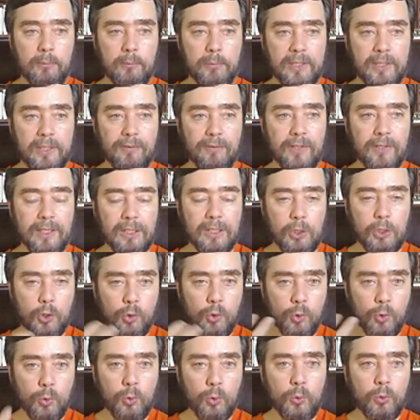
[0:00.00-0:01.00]
giving it
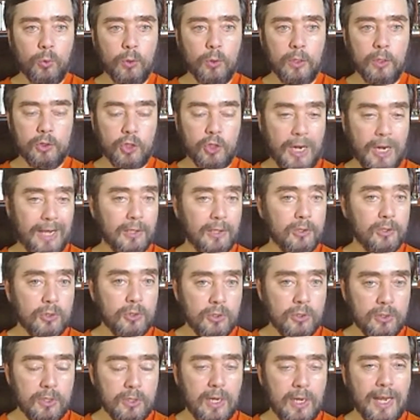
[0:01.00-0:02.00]
new
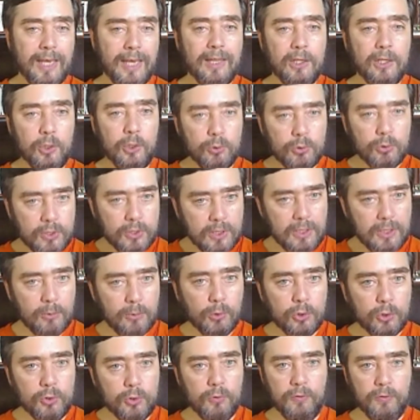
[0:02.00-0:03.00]
challenges, and then you see
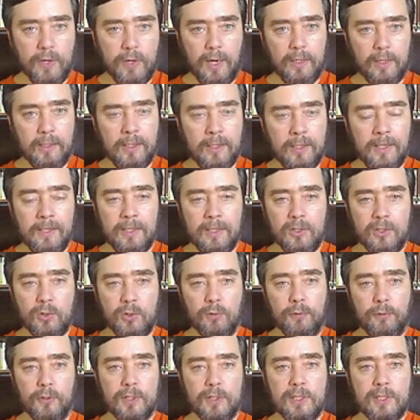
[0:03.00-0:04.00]
what you've got. So
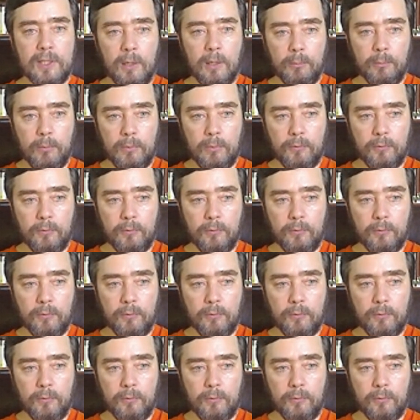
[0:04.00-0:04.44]
for some